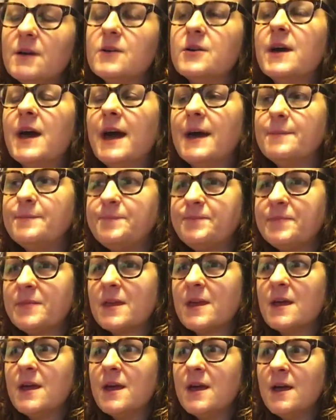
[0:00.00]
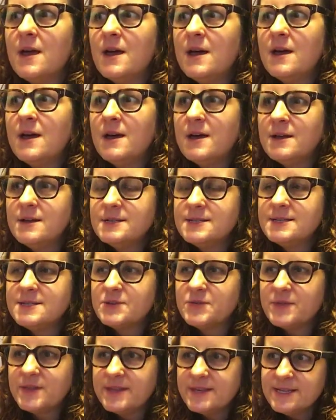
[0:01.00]
Okay,
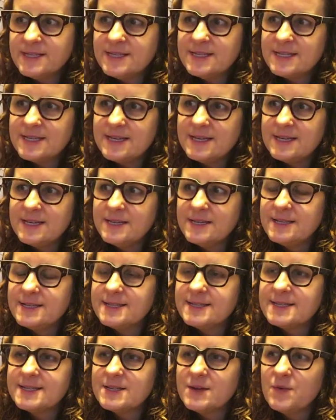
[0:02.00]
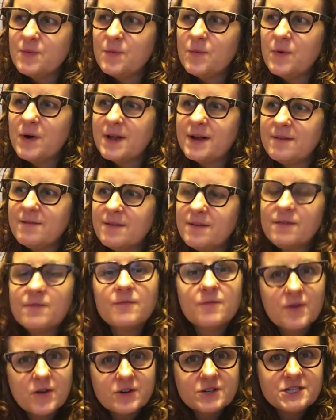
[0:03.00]
so this is one of the
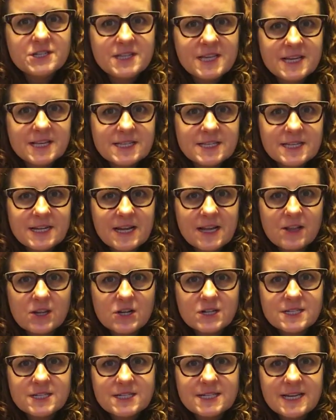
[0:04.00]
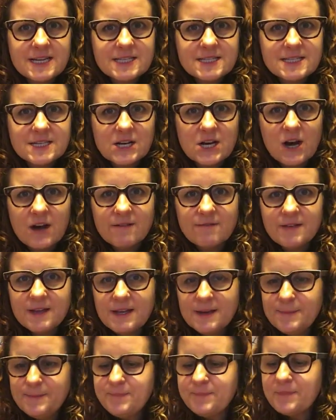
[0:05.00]
first things that I learned to taste in
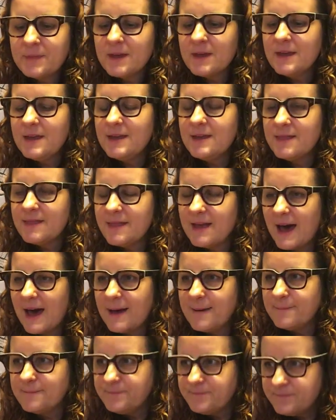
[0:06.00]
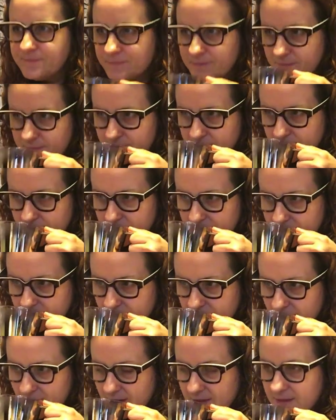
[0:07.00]
coffee, in that
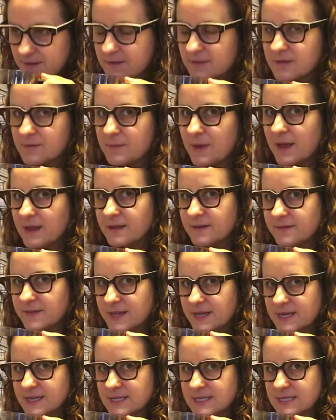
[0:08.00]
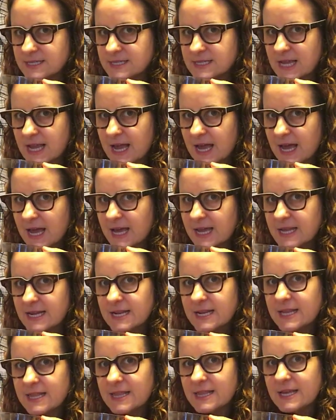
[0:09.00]
the smell of this
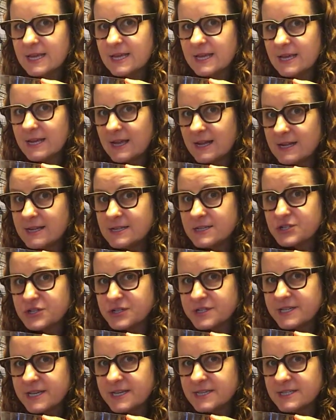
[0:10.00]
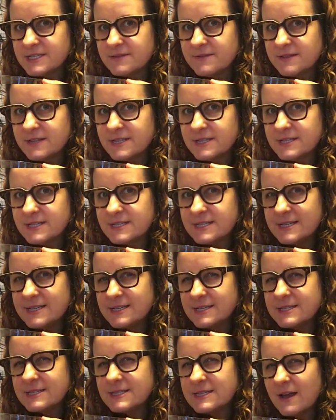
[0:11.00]
and the initial taste of this
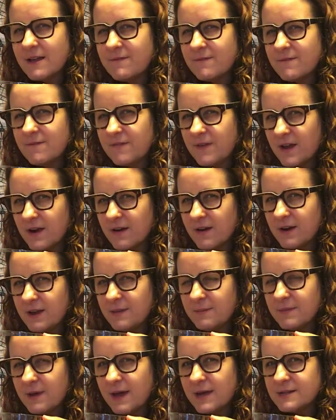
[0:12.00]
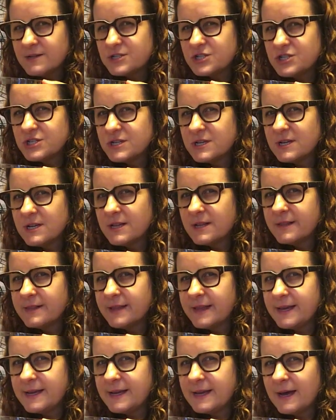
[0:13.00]
is very much
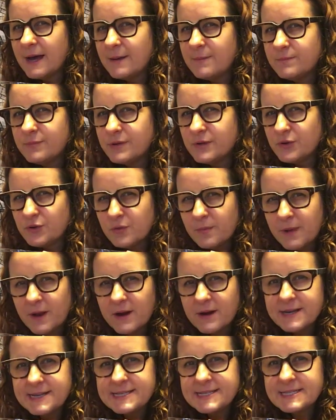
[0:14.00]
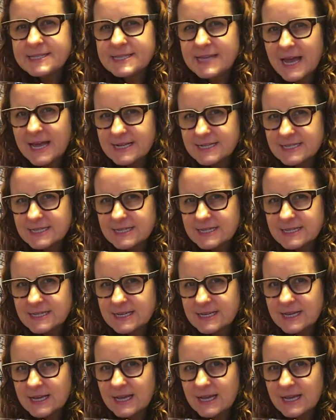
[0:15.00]
like a blueberry scent.